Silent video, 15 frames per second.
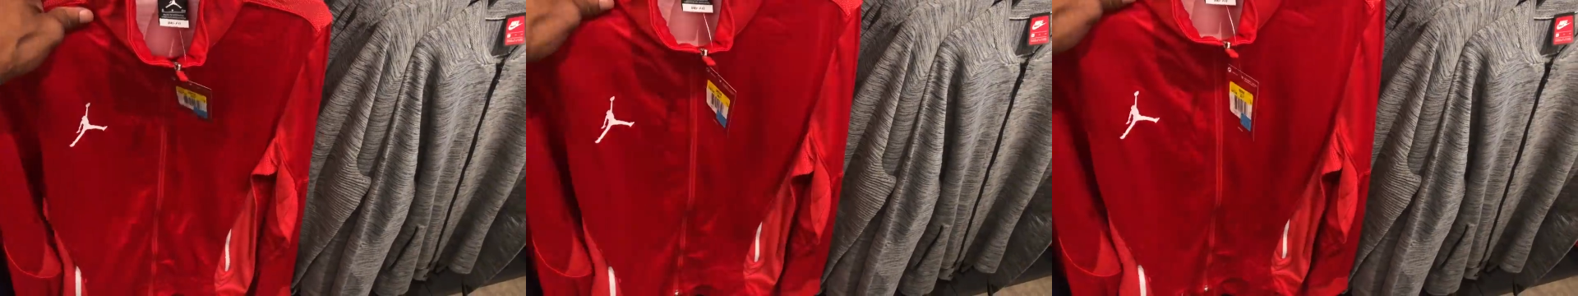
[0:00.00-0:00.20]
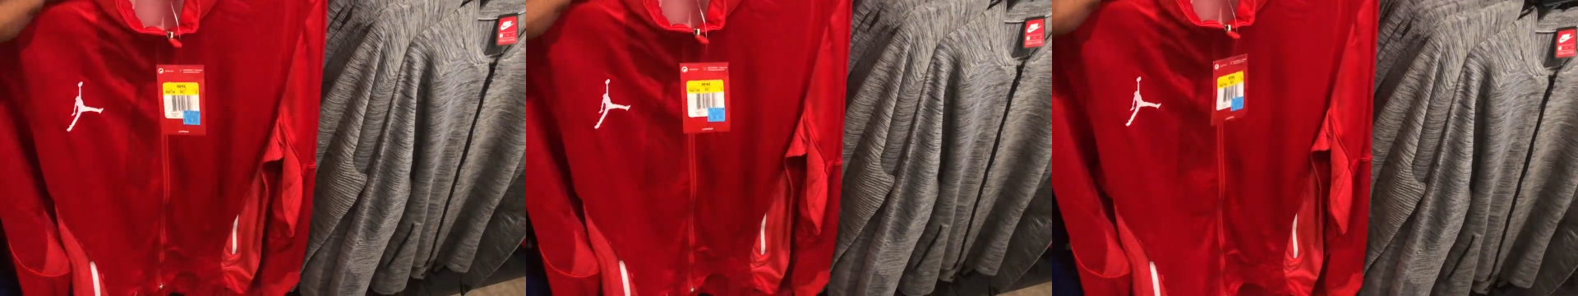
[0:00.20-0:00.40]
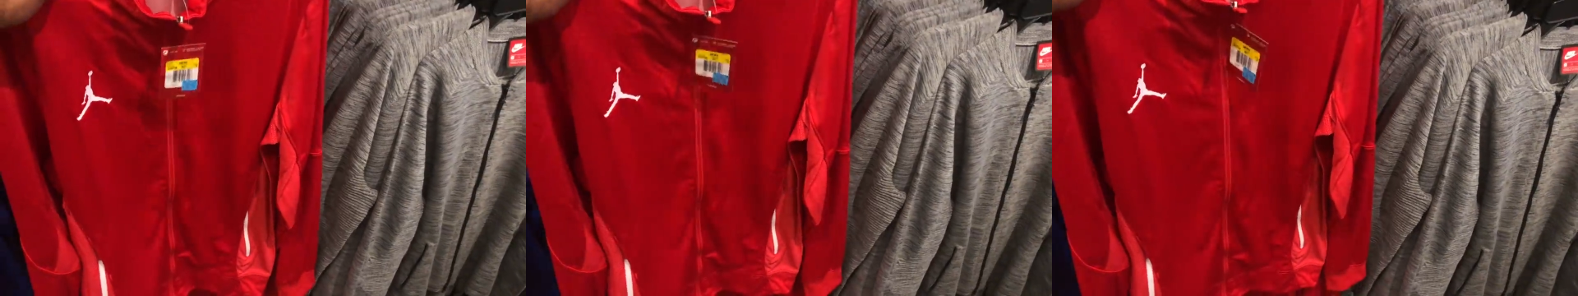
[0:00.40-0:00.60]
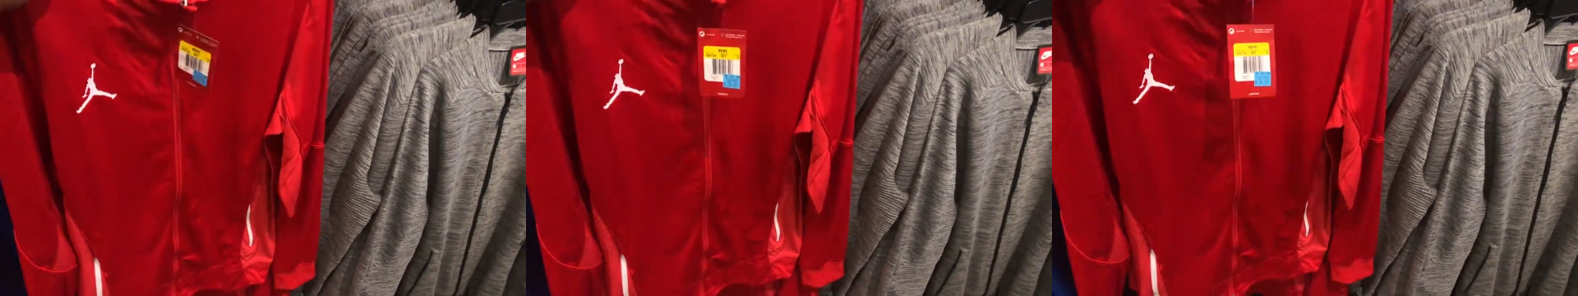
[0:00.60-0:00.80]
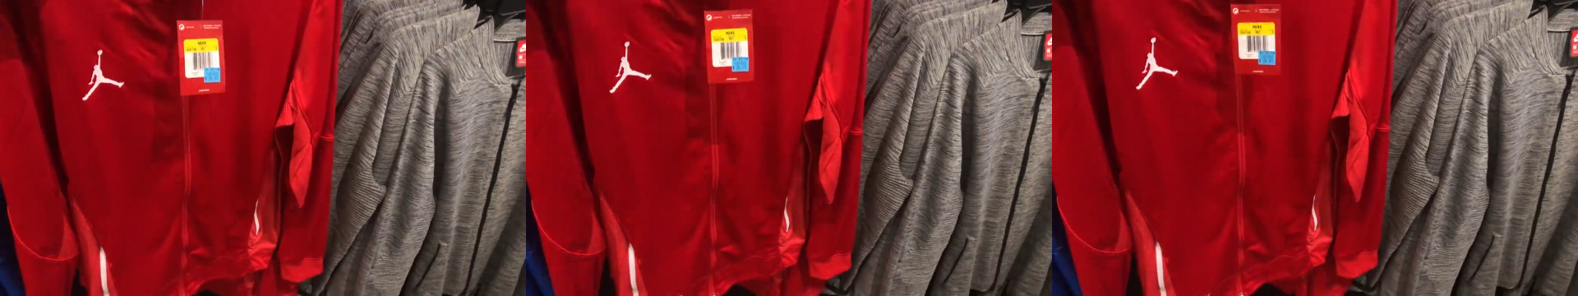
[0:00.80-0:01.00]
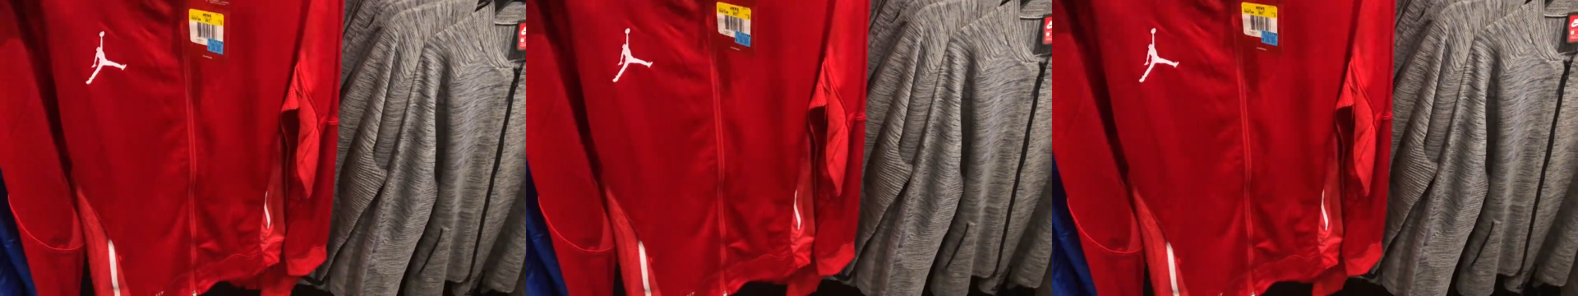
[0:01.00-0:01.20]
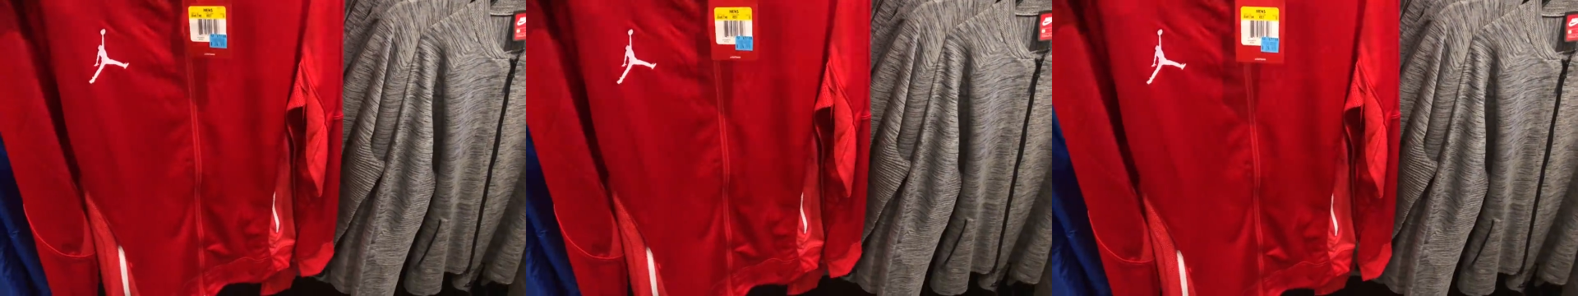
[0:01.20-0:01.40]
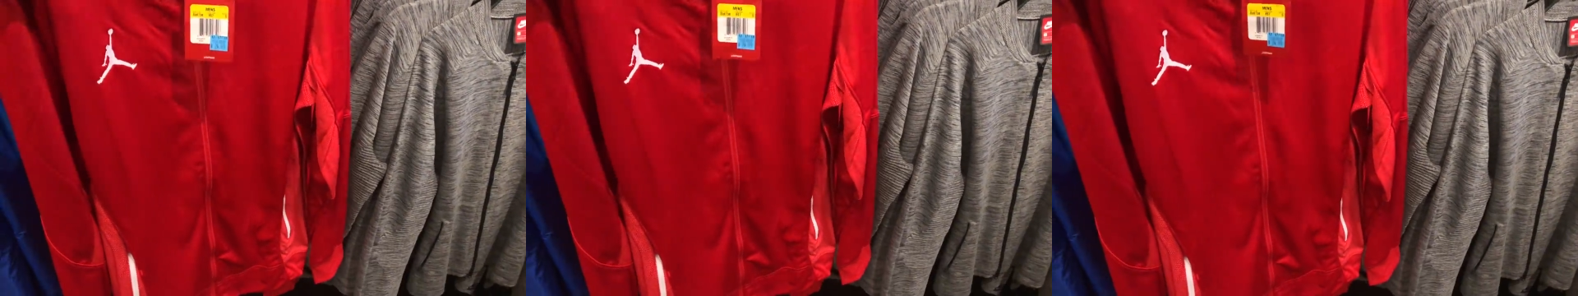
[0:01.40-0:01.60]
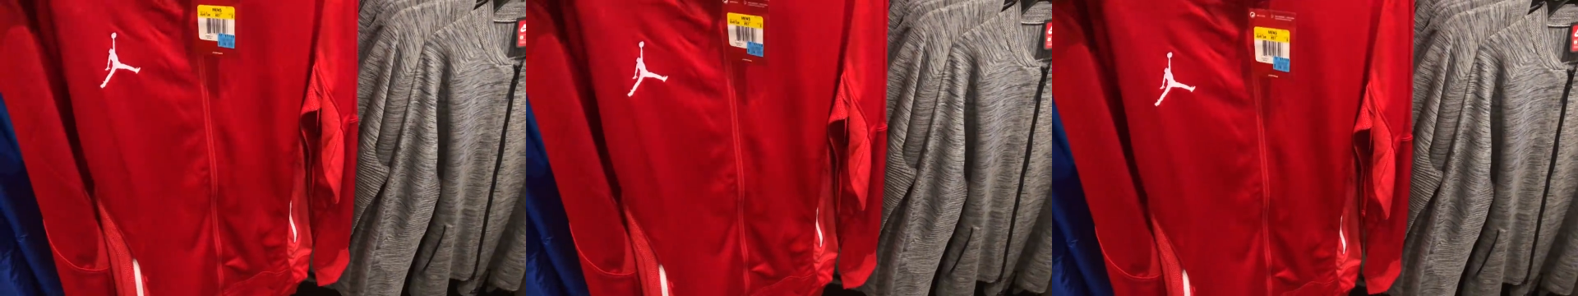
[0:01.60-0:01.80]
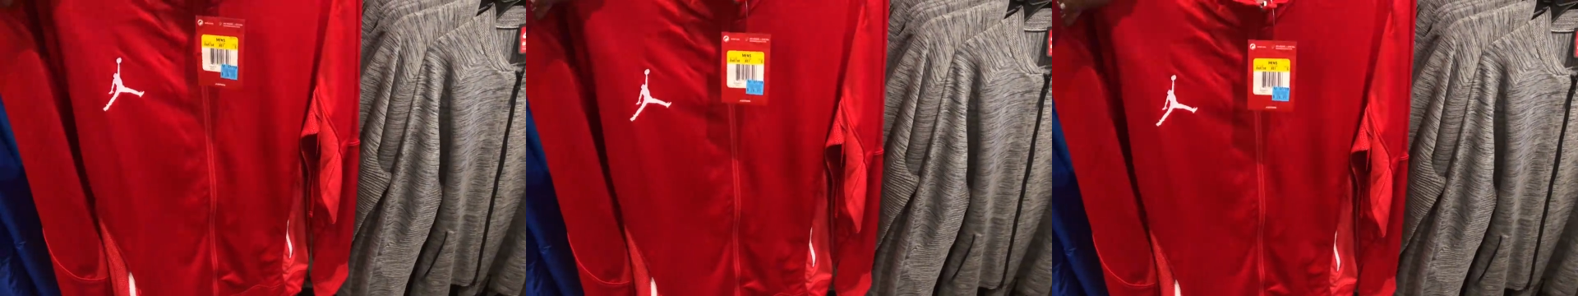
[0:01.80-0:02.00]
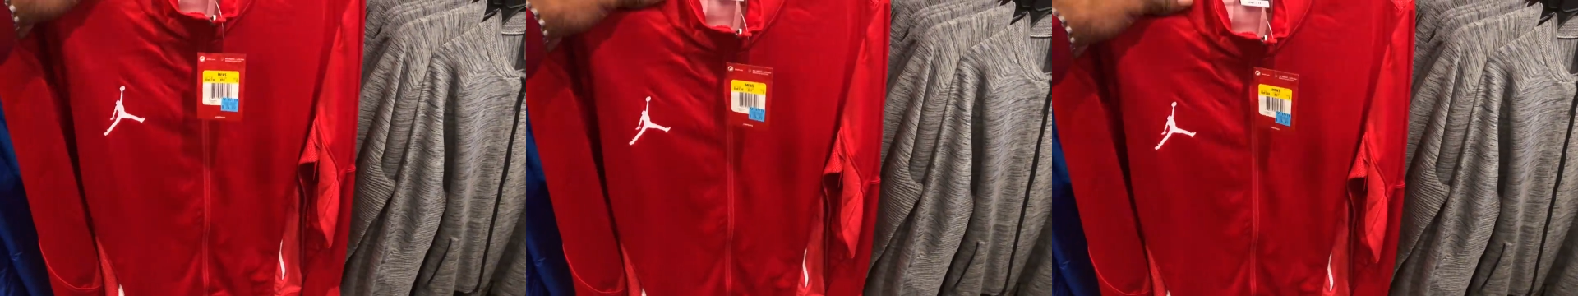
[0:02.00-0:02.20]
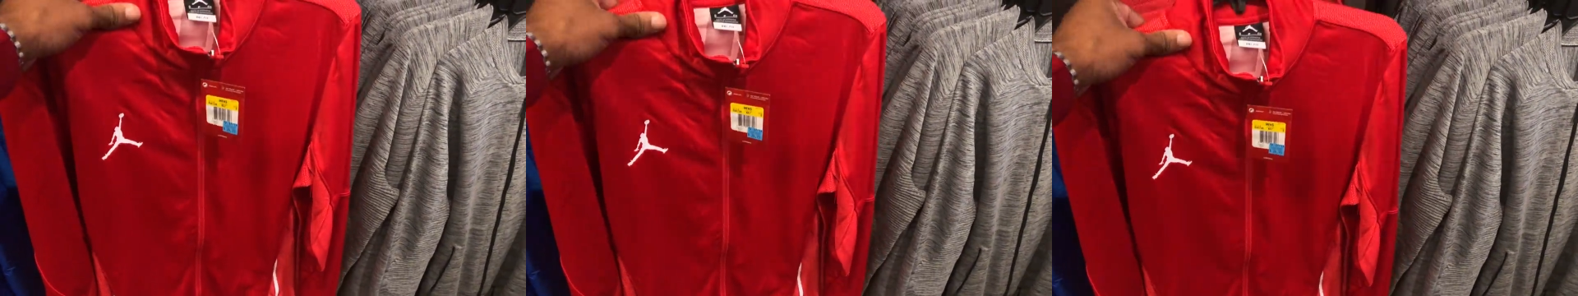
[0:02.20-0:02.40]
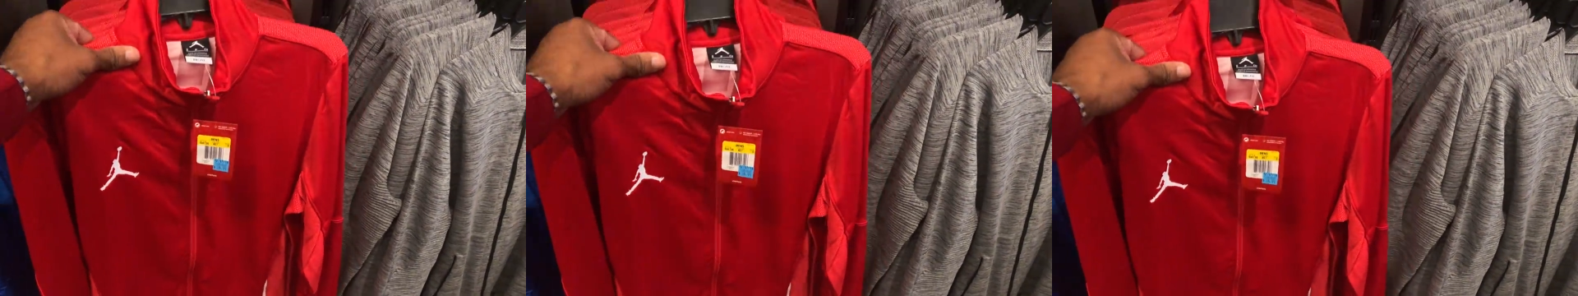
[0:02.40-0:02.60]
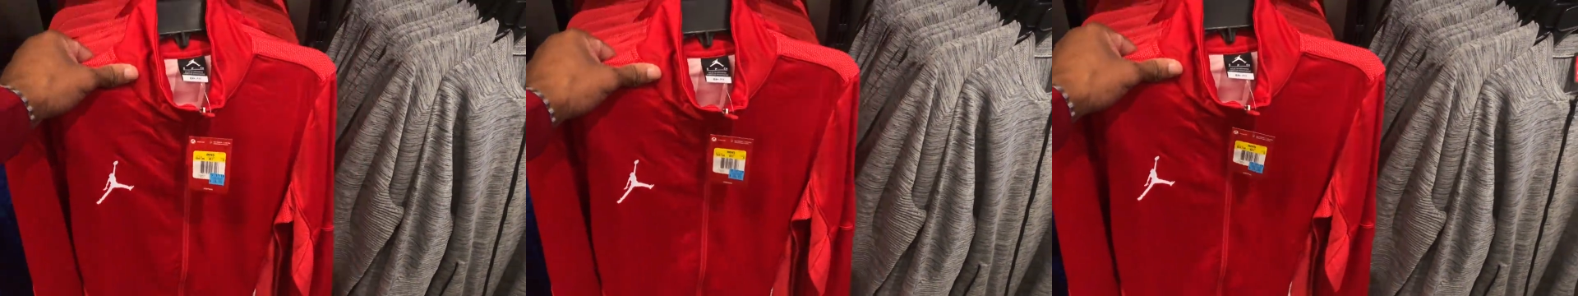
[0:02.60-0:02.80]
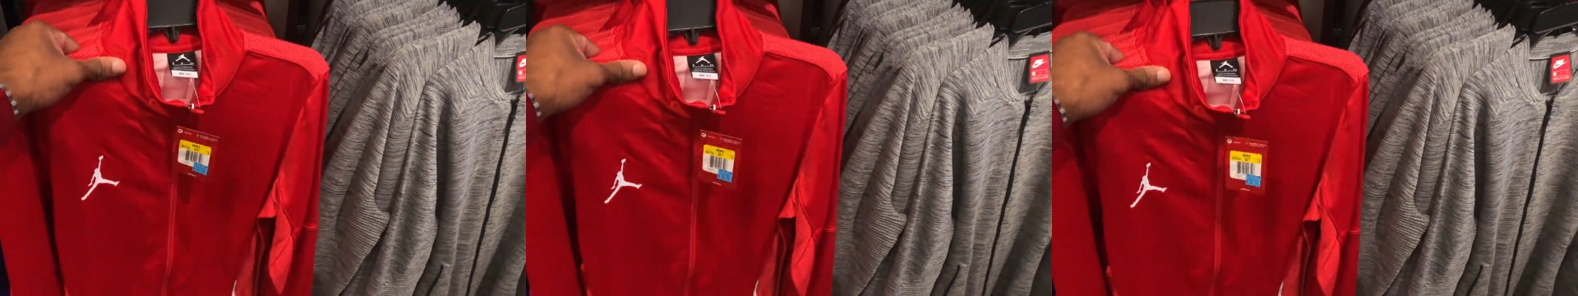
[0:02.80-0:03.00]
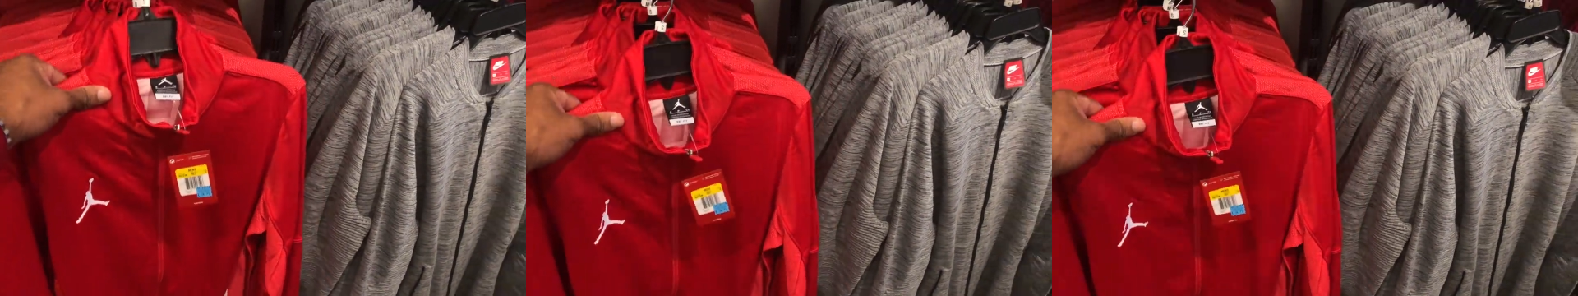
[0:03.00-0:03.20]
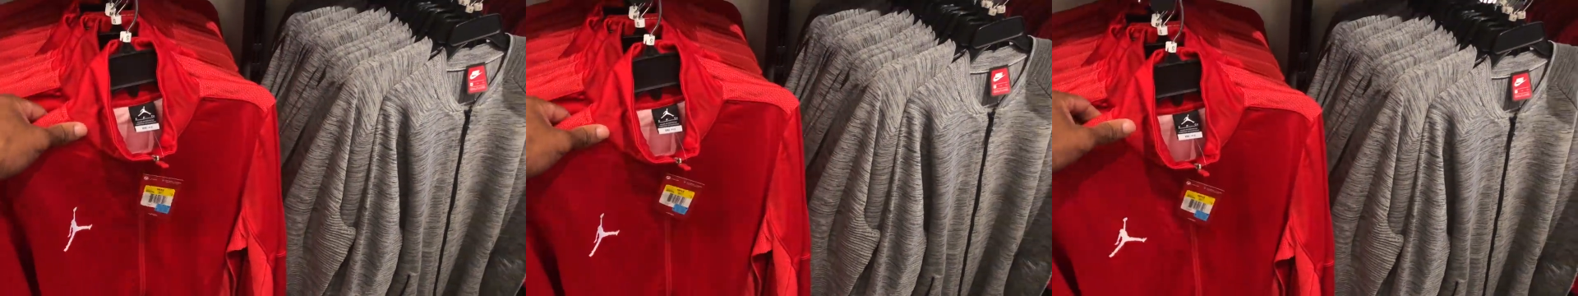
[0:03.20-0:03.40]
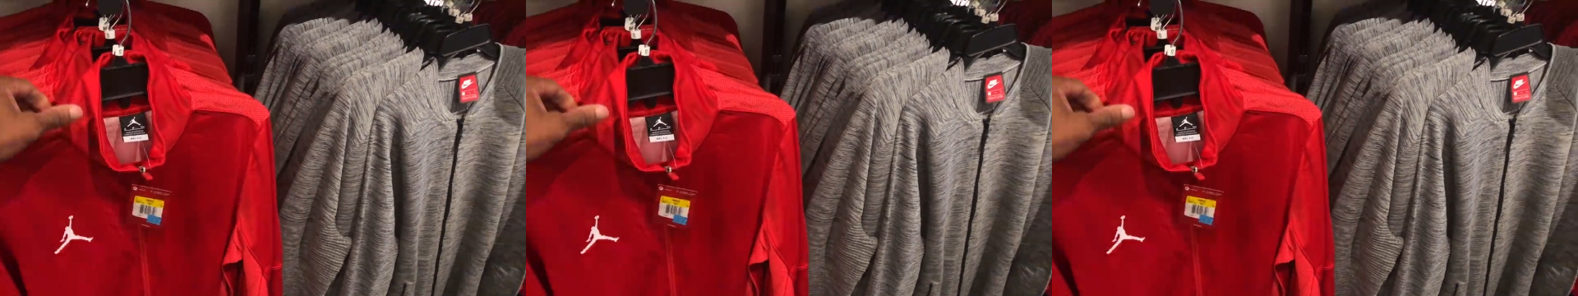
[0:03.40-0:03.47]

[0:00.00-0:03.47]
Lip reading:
Nobody's mouth can be seen.